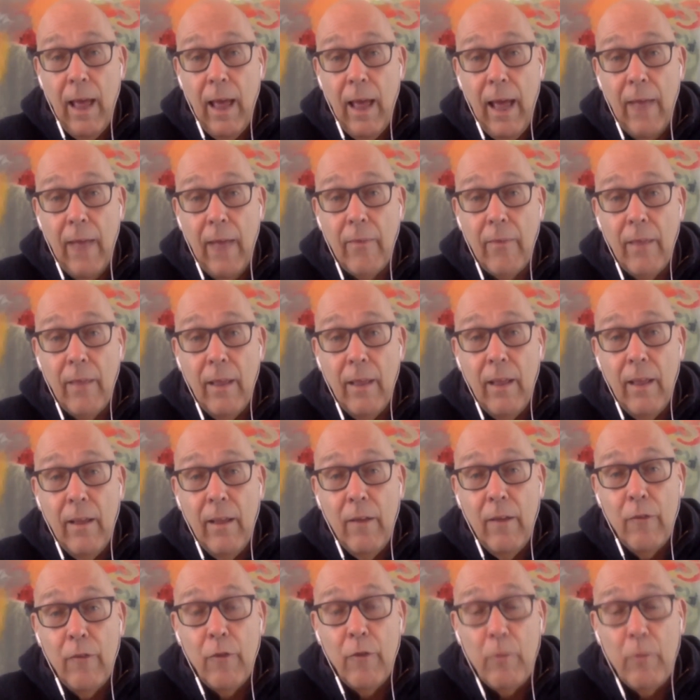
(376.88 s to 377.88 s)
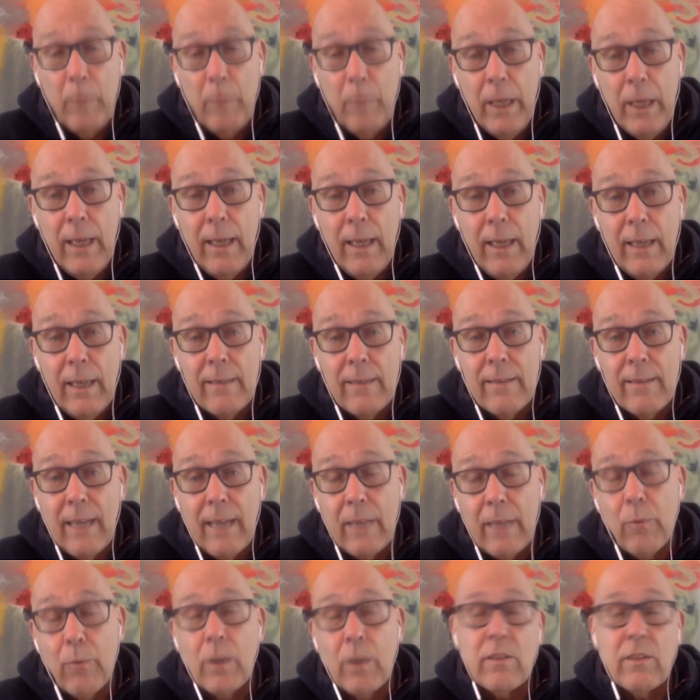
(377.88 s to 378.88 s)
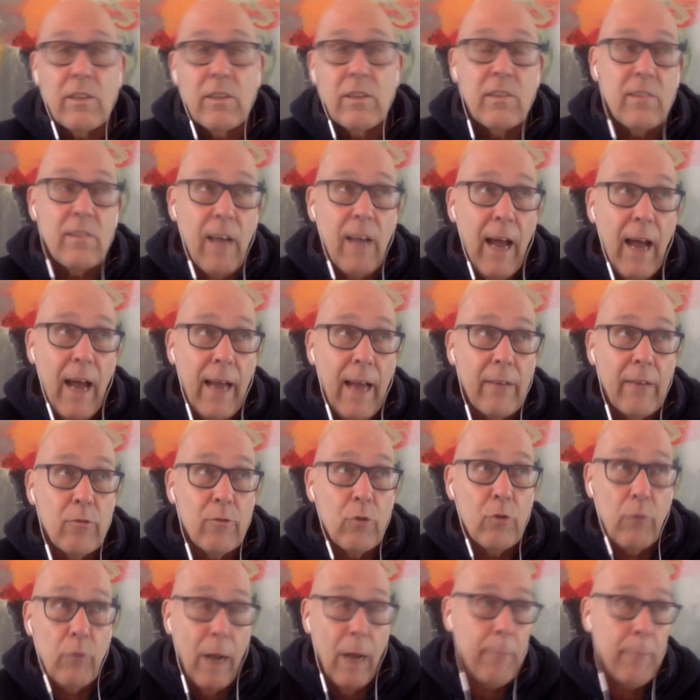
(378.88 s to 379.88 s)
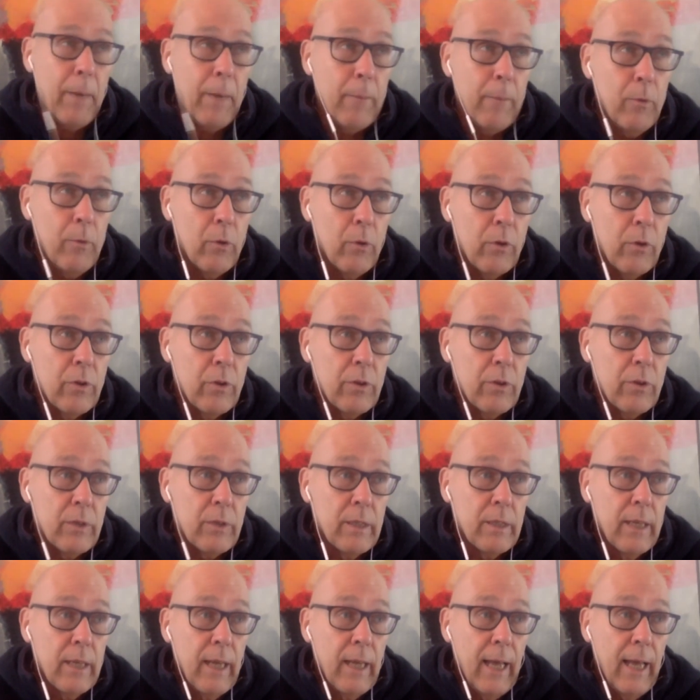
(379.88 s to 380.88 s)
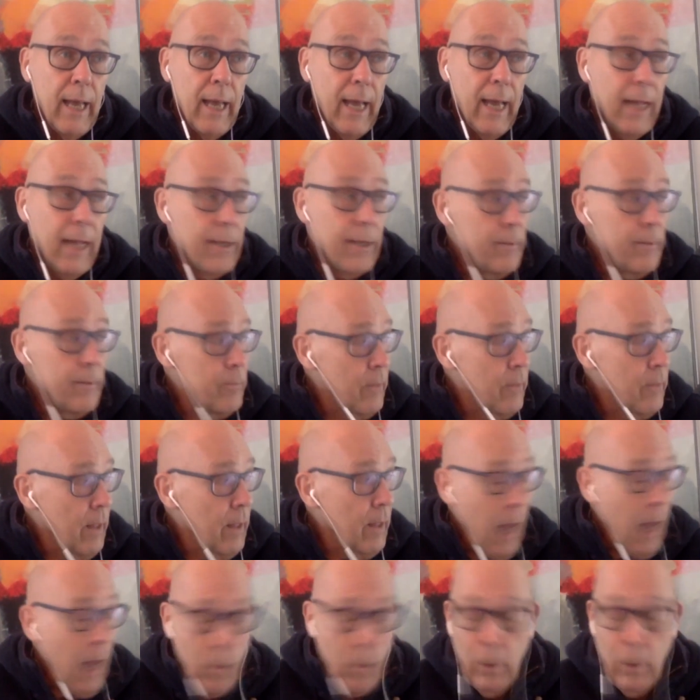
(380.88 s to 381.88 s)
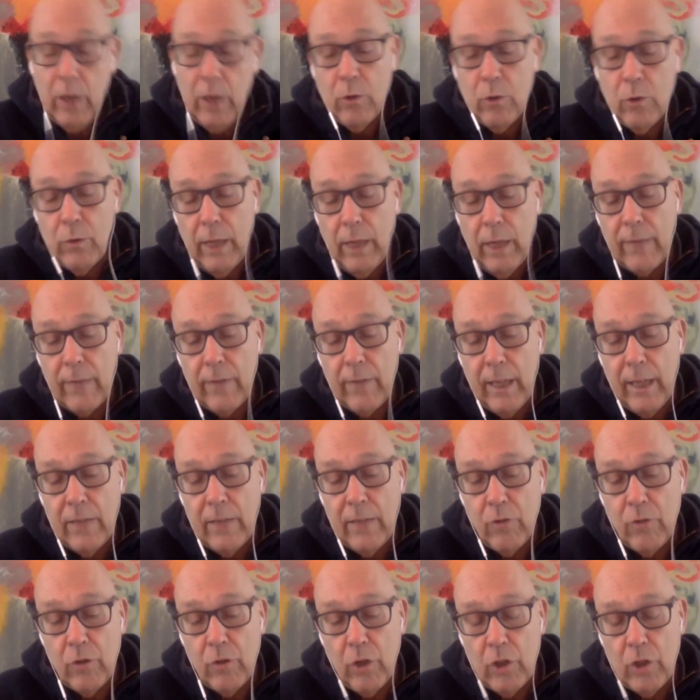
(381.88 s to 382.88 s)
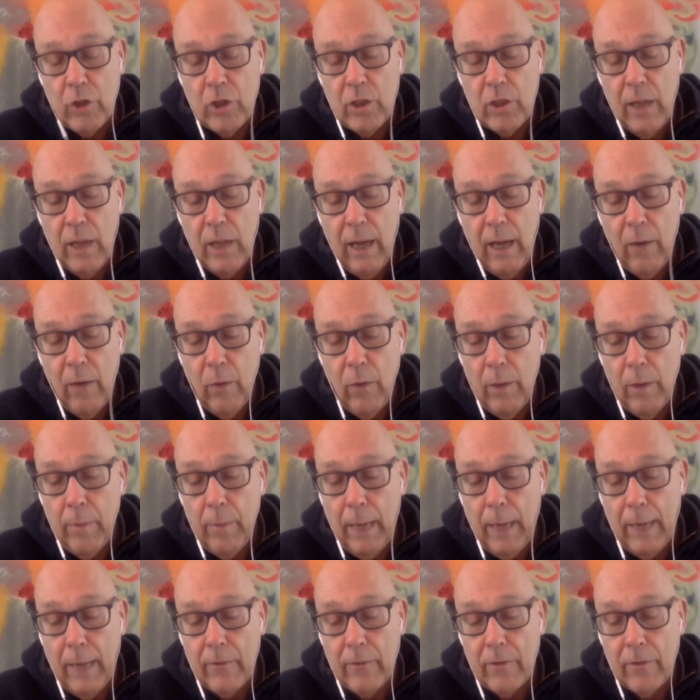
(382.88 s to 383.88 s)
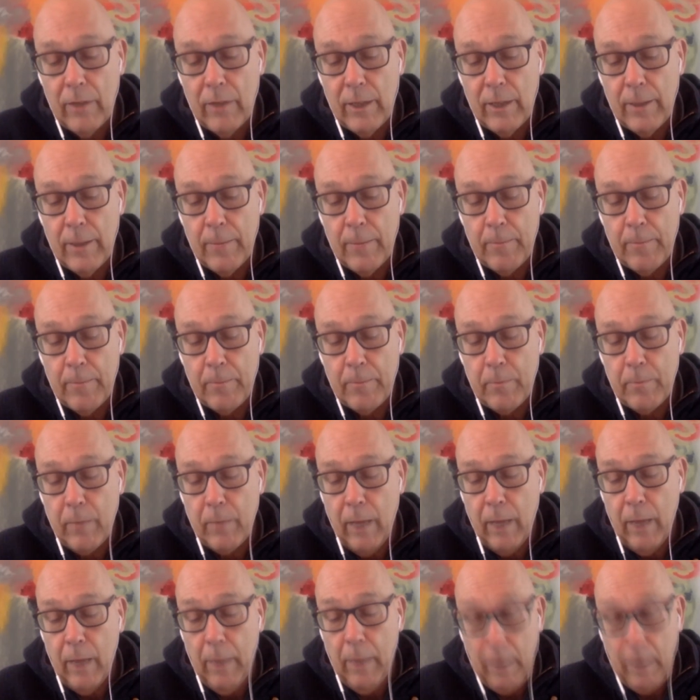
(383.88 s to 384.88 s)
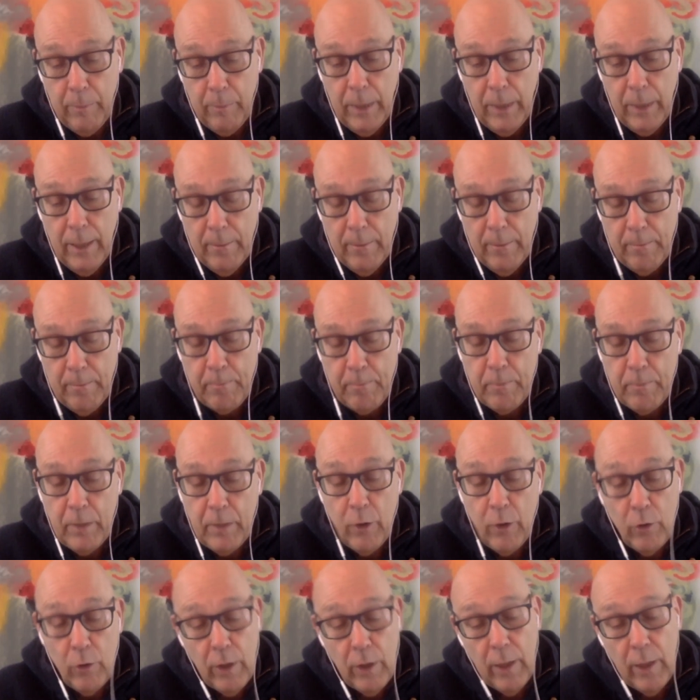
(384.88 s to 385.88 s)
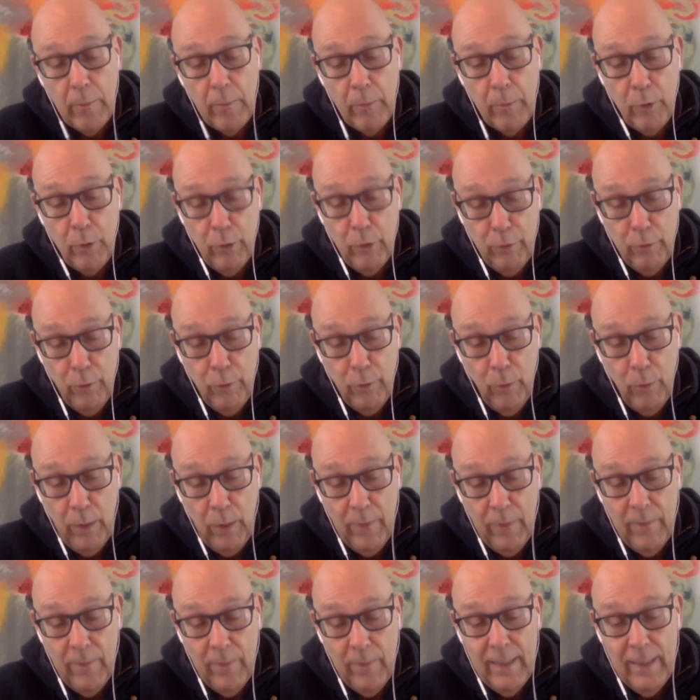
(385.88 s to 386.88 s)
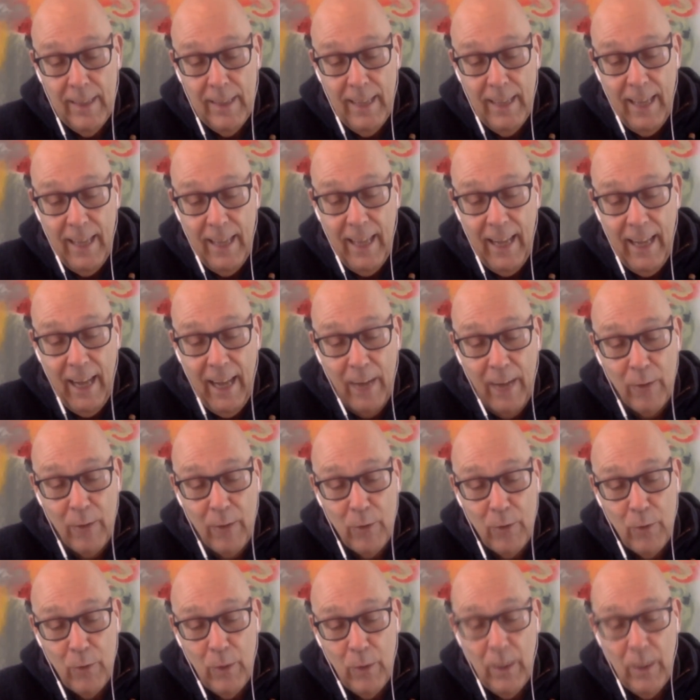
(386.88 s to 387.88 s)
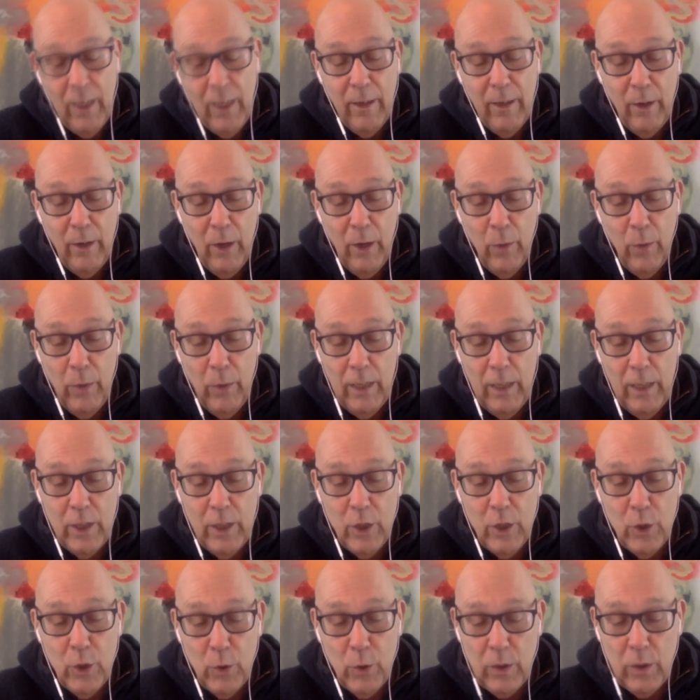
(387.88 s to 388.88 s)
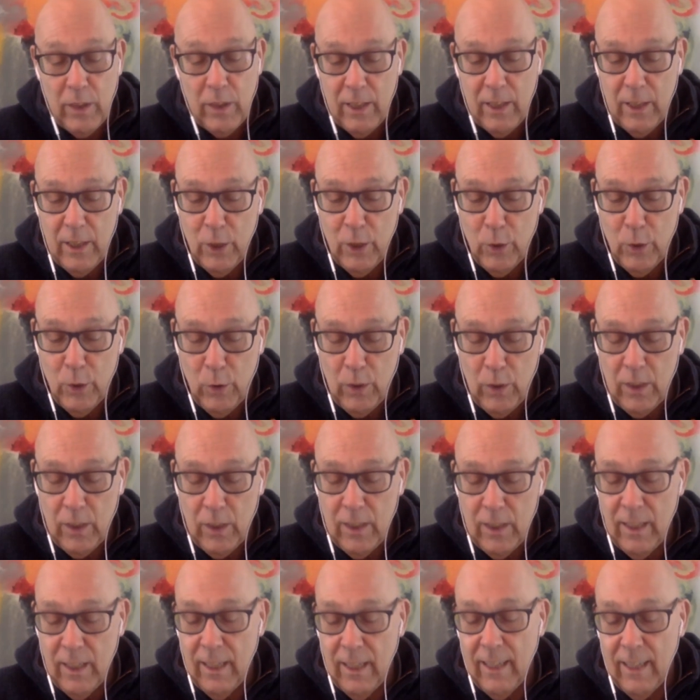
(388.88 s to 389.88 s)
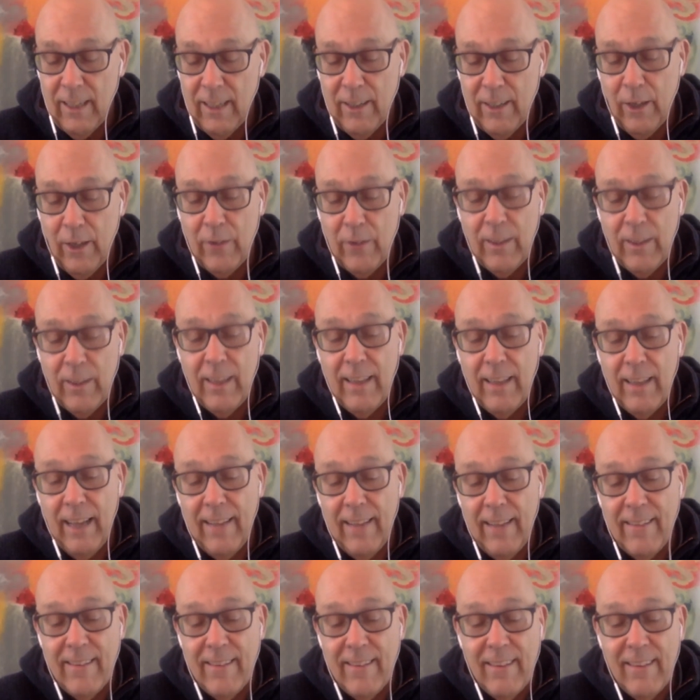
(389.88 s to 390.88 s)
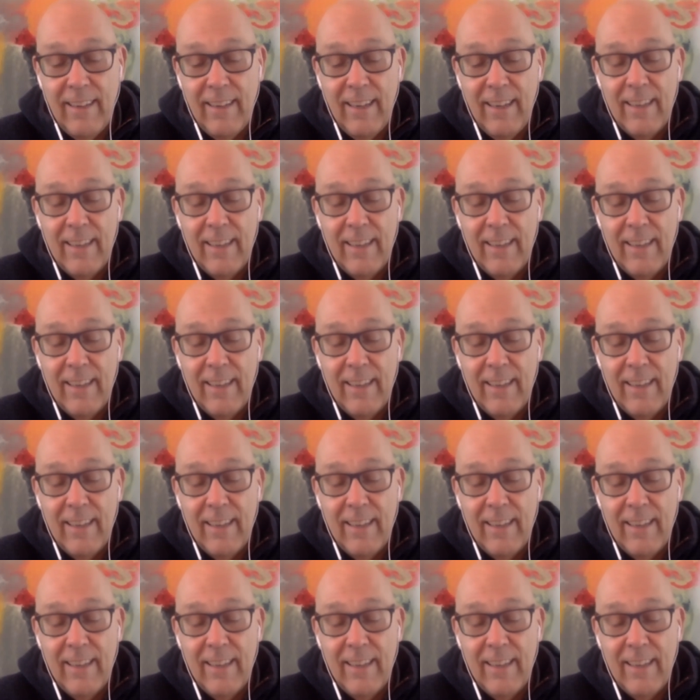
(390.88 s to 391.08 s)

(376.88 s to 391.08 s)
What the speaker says: And for me, that was a sign to write my book. And I want to do that introduction now about me. You did a beautiful one. And I'll do a really short cut in that.